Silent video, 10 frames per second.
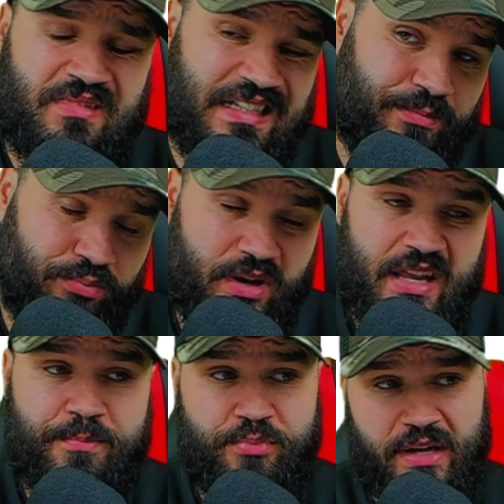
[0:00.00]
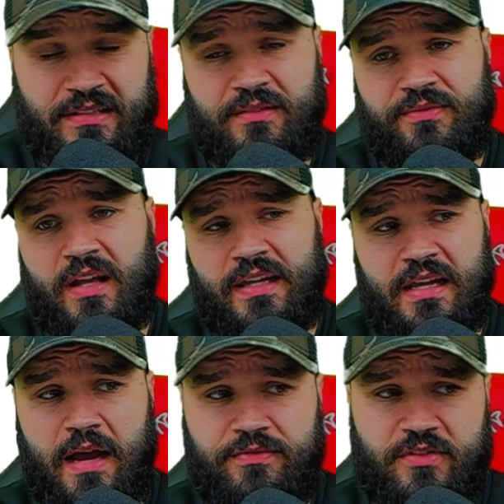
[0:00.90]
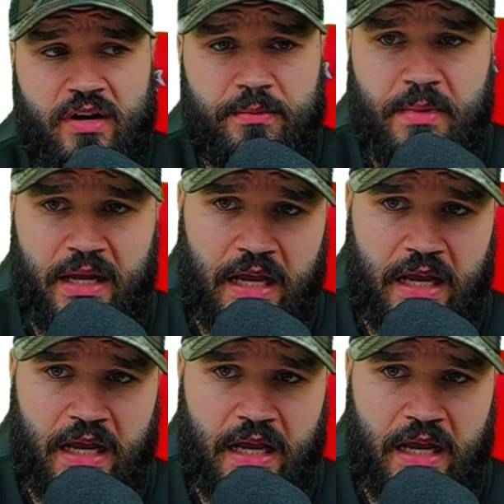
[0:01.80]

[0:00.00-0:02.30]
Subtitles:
It's pretty impressive, like, you have to admit,